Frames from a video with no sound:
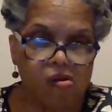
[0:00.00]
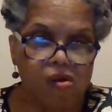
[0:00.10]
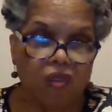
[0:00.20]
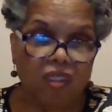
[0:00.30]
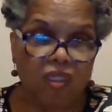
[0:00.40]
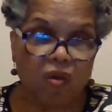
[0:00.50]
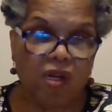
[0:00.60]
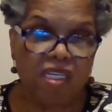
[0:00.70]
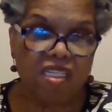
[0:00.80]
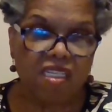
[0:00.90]
Hmm, the
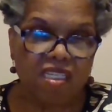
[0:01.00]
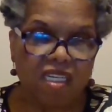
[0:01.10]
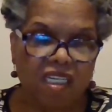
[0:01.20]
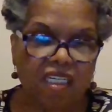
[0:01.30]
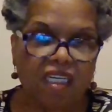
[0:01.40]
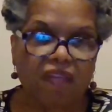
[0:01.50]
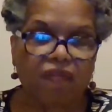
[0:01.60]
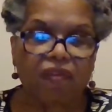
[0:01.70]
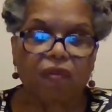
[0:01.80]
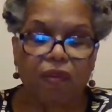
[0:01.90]
Christ is God
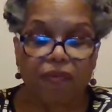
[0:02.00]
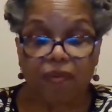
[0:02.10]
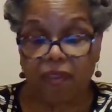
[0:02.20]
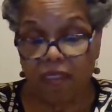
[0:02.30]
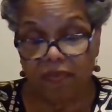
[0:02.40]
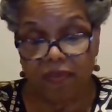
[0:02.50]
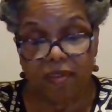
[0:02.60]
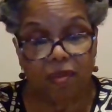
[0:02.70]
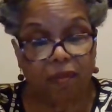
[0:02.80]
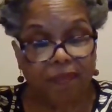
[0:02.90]
flowing through the
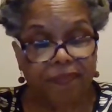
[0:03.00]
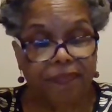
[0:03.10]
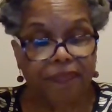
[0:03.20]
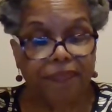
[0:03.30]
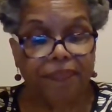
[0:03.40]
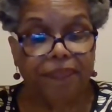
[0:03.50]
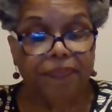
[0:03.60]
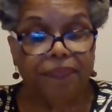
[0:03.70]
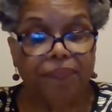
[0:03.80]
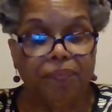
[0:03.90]
individual. Hmm.
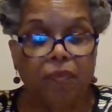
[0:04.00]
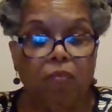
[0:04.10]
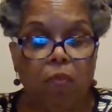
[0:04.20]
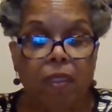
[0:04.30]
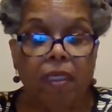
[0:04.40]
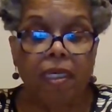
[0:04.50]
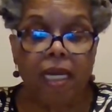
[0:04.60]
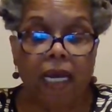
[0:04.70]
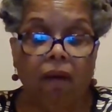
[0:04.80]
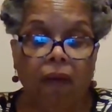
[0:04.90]
We are
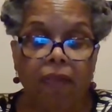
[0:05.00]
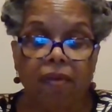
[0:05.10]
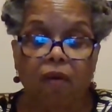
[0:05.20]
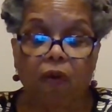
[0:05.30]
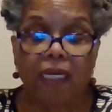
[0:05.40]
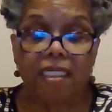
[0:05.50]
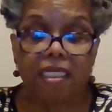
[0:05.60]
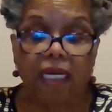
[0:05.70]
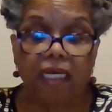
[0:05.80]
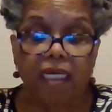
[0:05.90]
now in the
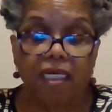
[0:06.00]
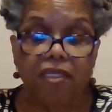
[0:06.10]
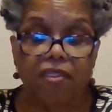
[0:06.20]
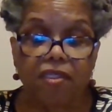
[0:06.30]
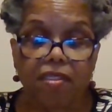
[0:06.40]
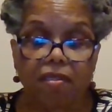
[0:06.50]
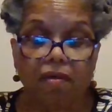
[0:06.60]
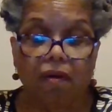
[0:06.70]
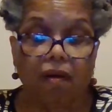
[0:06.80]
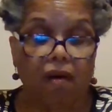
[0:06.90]
Christ age
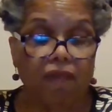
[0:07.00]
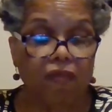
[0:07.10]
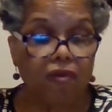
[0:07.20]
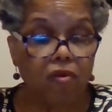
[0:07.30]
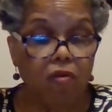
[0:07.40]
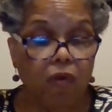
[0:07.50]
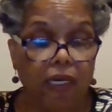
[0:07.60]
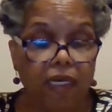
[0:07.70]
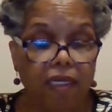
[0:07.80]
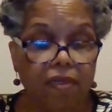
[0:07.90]
or the new
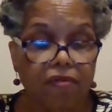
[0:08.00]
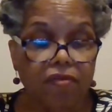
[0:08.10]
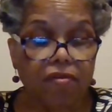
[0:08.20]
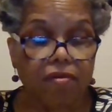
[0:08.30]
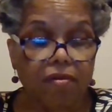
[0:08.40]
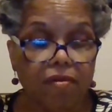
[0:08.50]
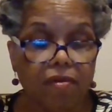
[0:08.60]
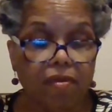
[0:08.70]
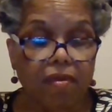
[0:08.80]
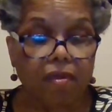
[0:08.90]
age.
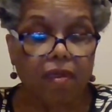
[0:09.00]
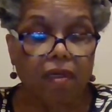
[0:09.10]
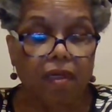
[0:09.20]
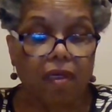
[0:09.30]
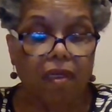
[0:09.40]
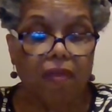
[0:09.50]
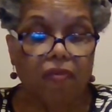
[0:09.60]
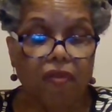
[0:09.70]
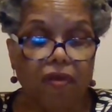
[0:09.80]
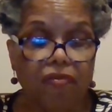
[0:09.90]

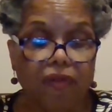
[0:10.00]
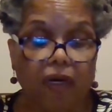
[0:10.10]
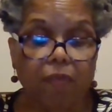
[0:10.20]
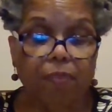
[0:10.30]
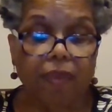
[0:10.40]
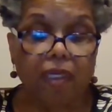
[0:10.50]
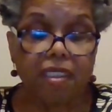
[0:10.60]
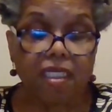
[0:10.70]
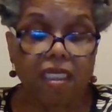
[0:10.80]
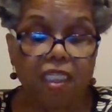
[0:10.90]
The thought
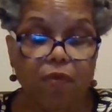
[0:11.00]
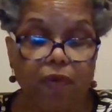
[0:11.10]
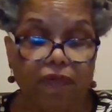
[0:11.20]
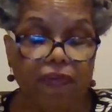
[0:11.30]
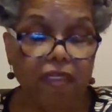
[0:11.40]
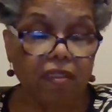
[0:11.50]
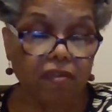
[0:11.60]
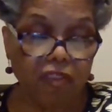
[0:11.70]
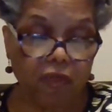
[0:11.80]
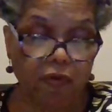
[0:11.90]
process
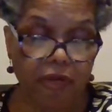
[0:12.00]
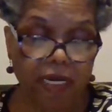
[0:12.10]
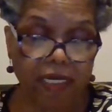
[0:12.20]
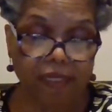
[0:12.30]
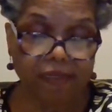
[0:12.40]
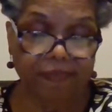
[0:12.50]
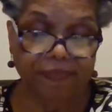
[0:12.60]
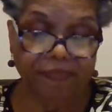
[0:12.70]
reveals a creator.